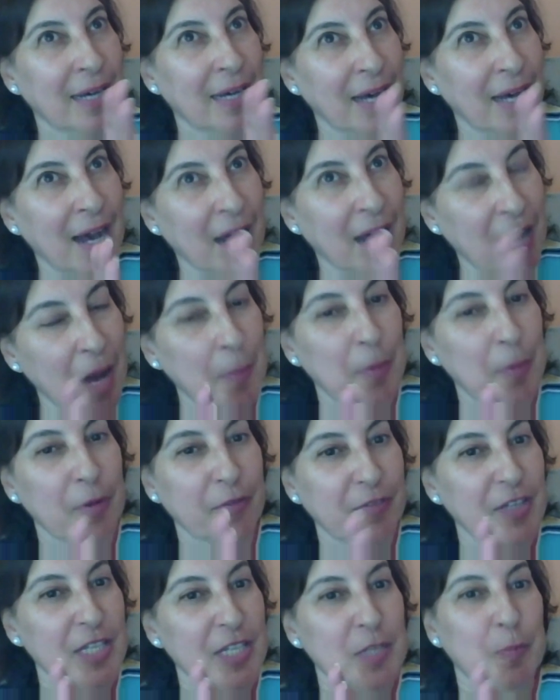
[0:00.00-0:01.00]
a couple
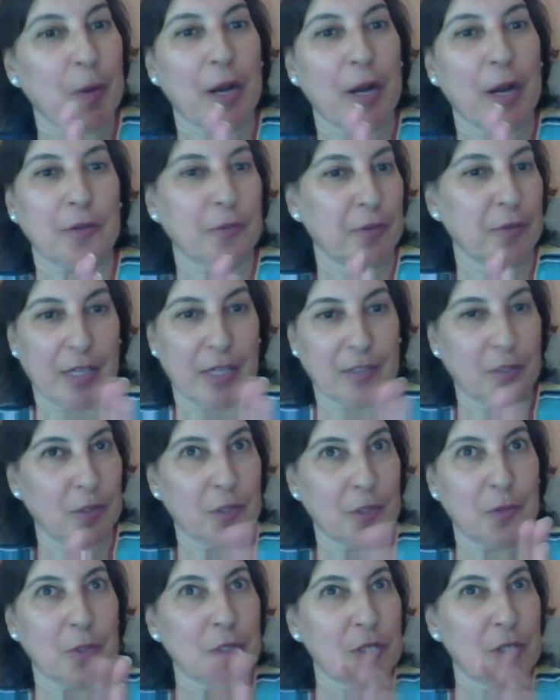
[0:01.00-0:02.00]
of days prior to that. It
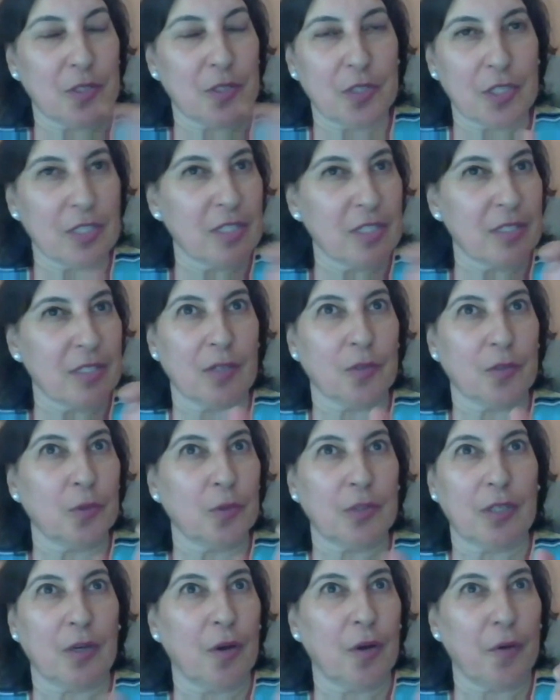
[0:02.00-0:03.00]
was just a
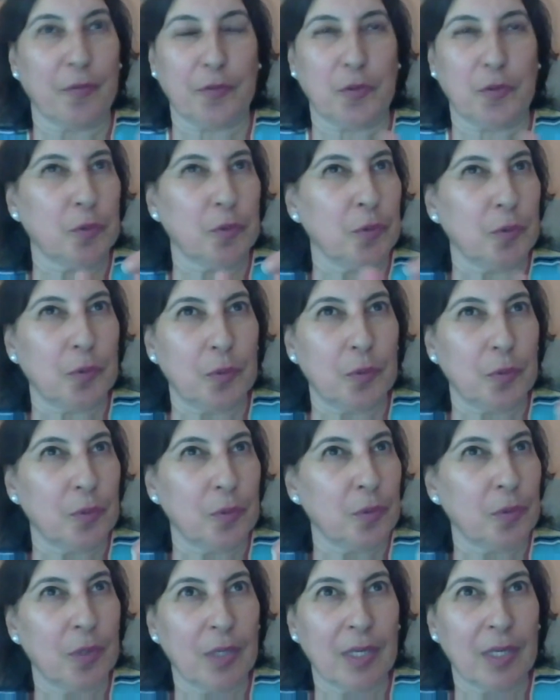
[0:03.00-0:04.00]
total of 2
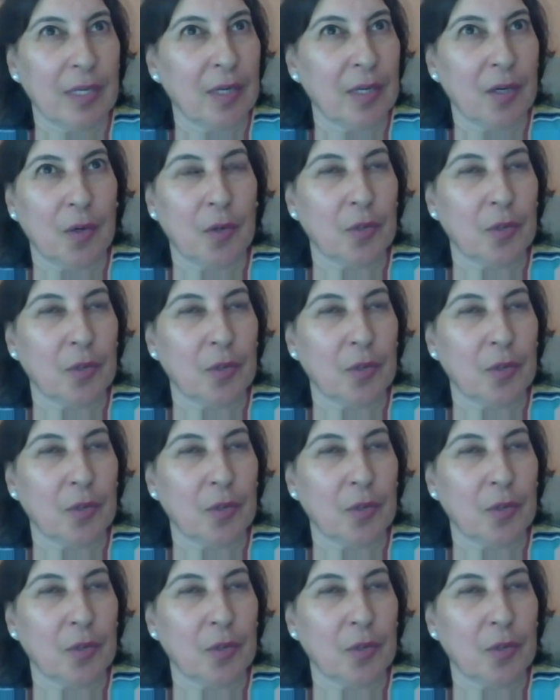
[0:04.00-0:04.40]
or